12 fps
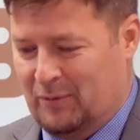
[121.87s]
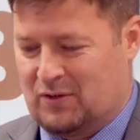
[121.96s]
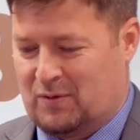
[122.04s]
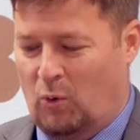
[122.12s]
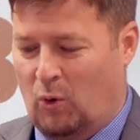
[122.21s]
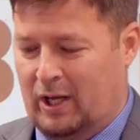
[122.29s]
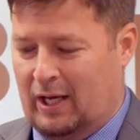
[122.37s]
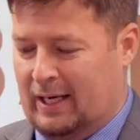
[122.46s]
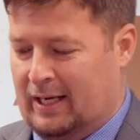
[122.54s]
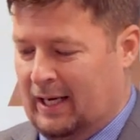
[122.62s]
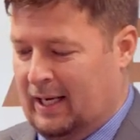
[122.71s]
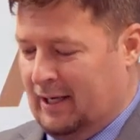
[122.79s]
this morning, I
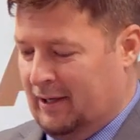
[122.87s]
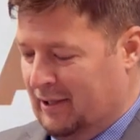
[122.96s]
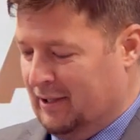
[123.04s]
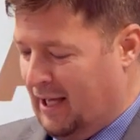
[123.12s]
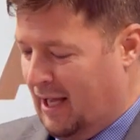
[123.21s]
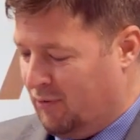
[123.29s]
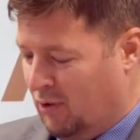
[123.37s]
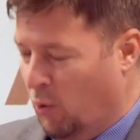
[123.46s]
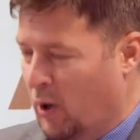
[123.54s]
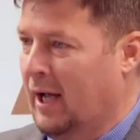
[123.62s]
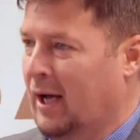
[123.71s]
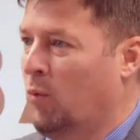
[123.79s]
kind of uh, gave it
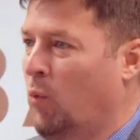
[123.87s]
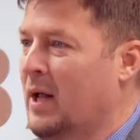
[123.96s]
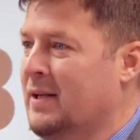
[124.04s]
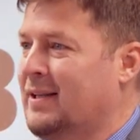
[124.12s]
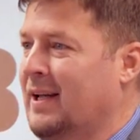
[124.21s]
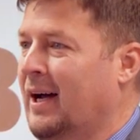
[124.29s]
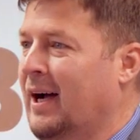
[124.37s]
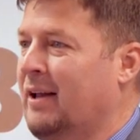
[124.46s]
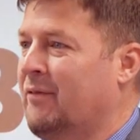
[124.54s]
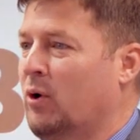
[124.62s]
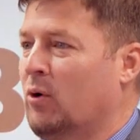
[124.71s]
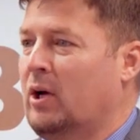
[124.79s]
away on Wednesday night
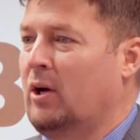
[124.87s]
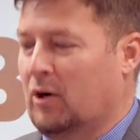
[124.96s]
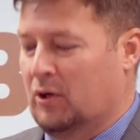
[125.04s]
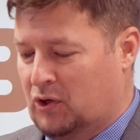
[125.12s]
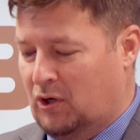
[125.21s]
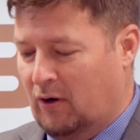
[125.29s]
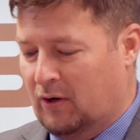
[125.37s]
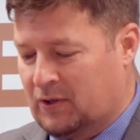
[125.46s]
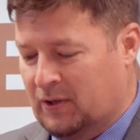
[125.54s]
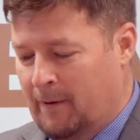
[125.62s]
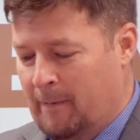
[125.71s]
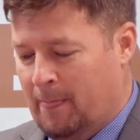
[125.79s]
if you're here at church.
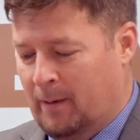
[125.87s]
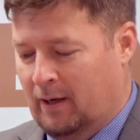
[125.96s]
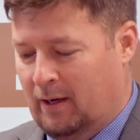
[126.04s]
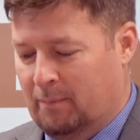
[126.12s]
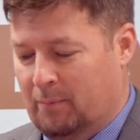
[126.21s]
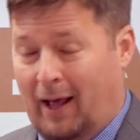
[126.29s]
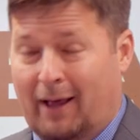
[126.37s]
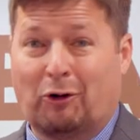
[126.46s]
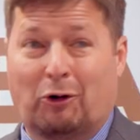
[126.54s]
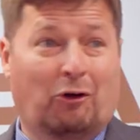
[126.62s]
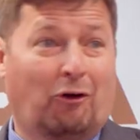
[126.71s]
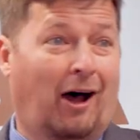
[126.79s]
Um, but I
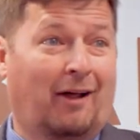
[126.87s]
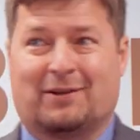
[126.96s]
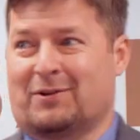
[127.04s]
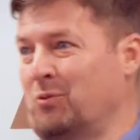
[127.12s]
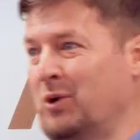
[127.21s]
learned a lot this